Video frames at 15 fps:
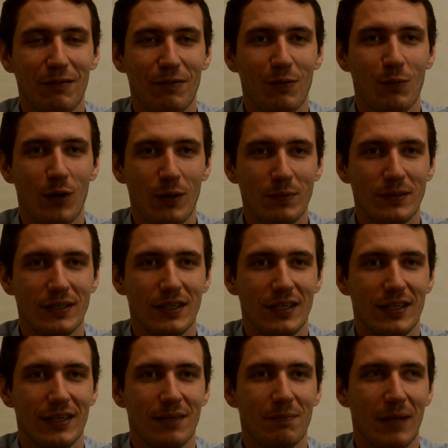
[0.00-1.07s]
of the verbs
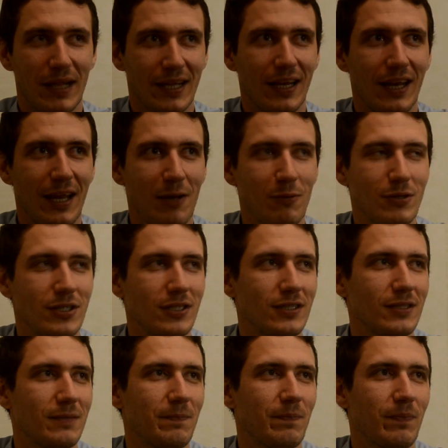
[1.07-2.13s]
in Balkan
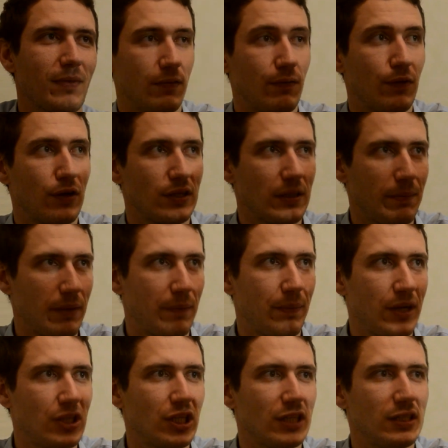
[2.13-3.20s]
languages, for example,
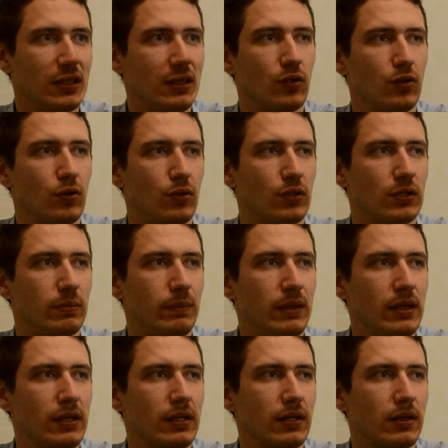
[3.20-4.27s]
pričati, to
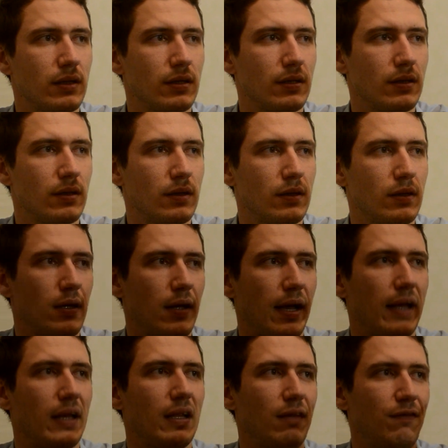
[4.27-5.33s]
speak,
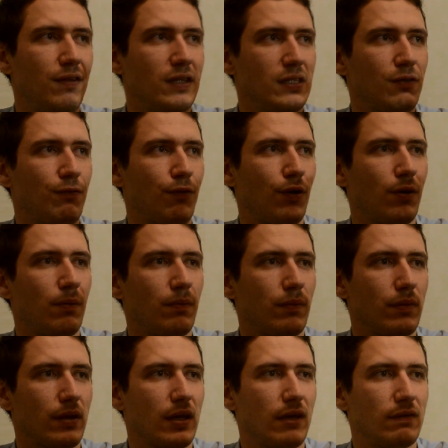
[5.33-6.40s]
and infinitive form
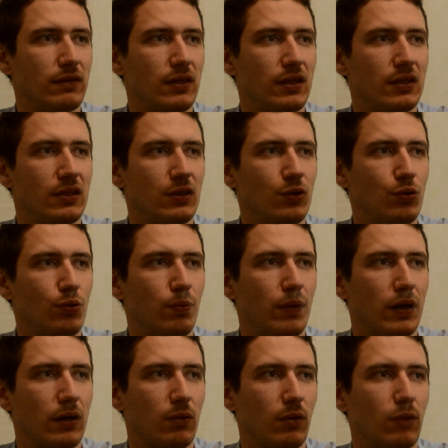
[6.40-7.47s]
gives this two
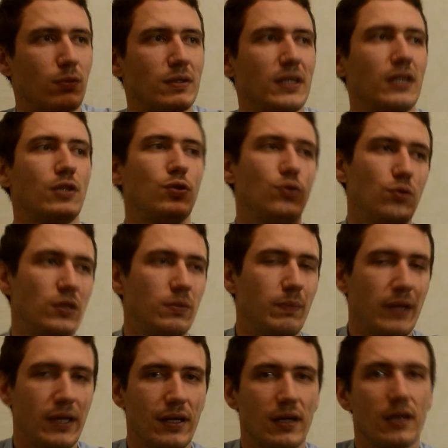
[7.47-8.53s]
part. When we say to
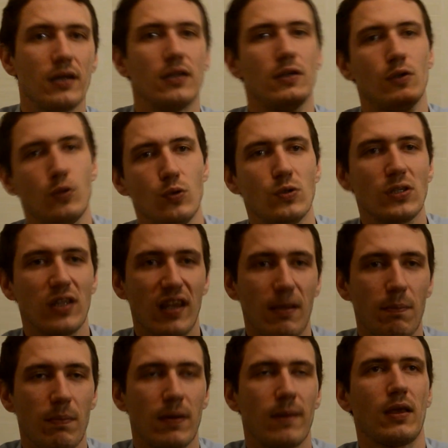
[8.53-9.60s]
speak, to
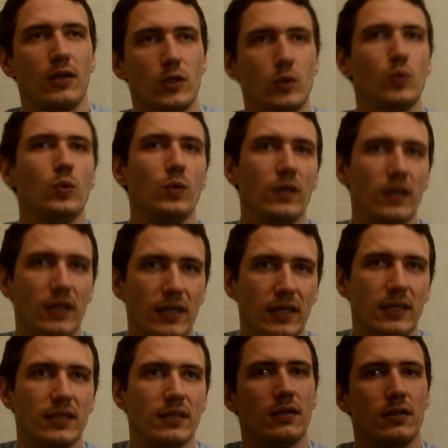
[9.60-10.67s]
sleep, to
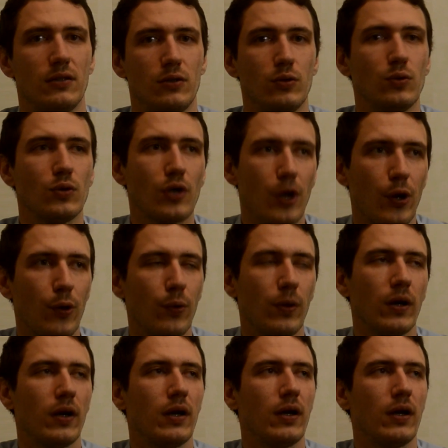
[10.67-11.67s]
eat, to go,